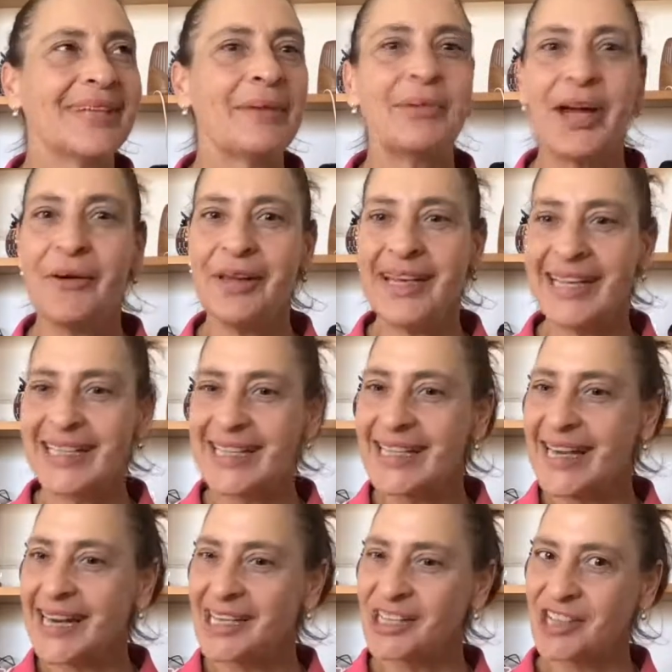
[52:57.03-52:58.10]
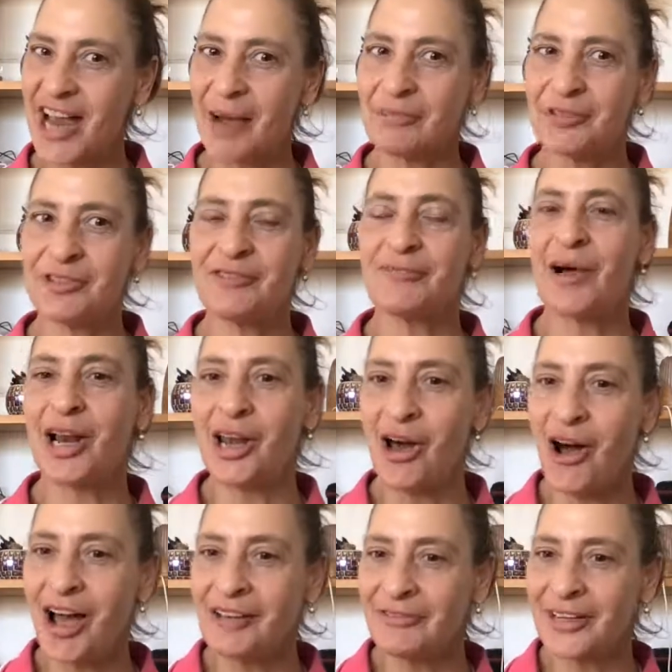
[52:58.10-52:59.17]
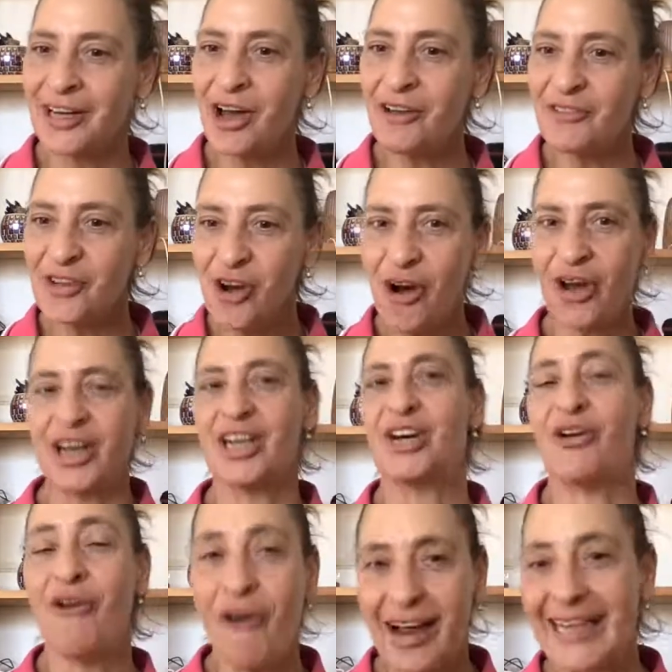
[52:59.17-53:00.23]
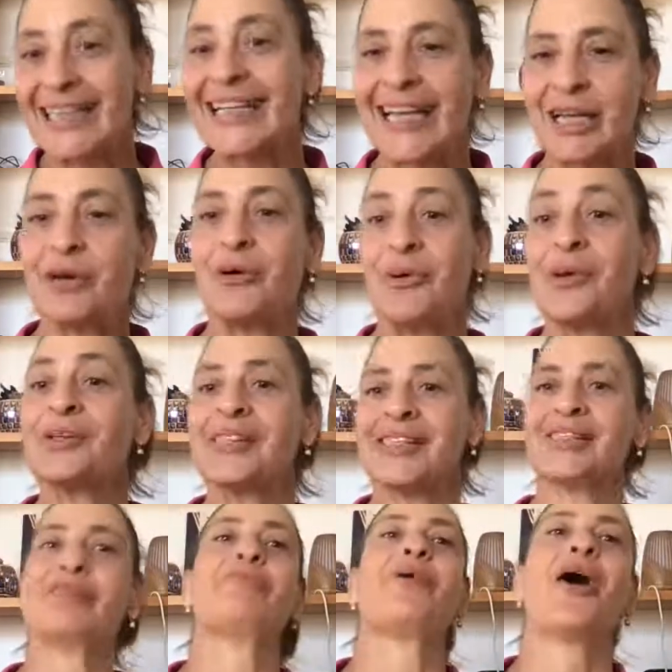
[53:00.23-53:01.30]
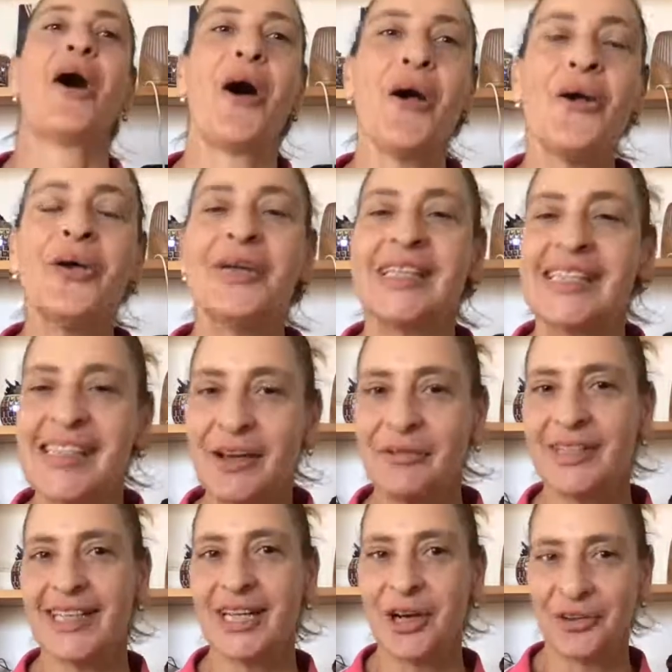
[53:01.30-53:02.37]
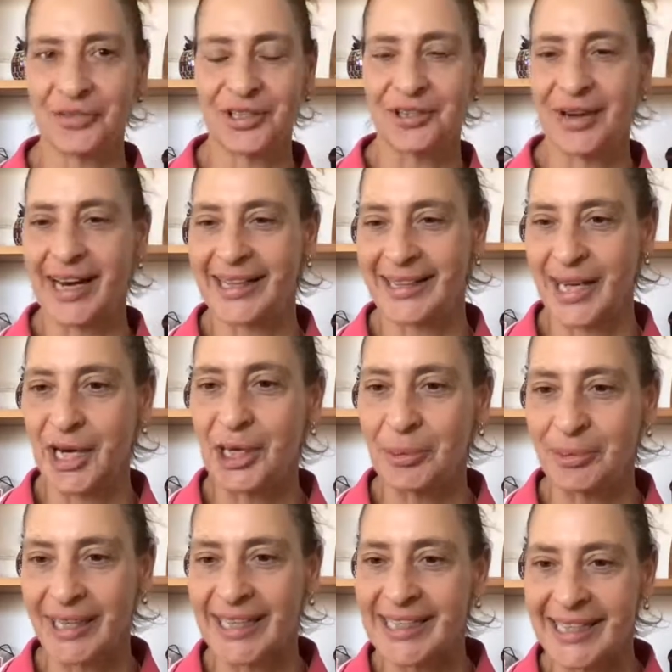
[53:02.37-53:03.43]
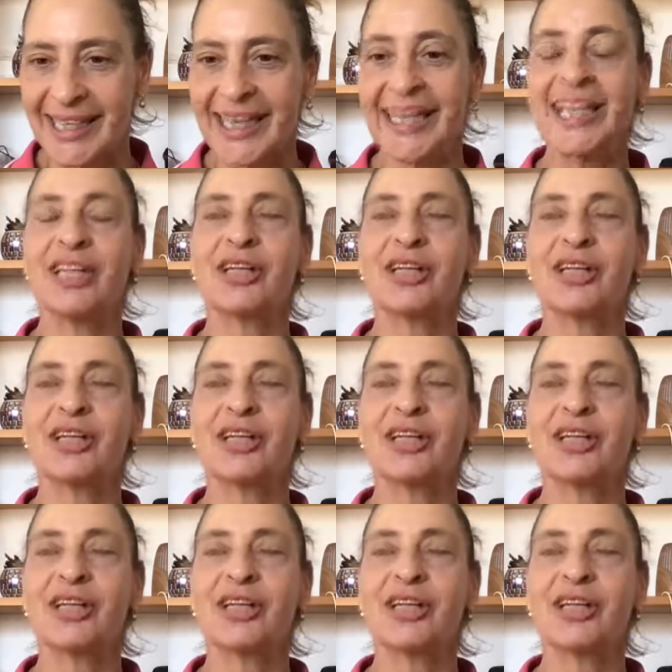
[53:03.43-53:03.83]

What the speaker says: going into the next chapter of my life, and I've got 19 horses of my own, 17 off the track thoroughbreds, and it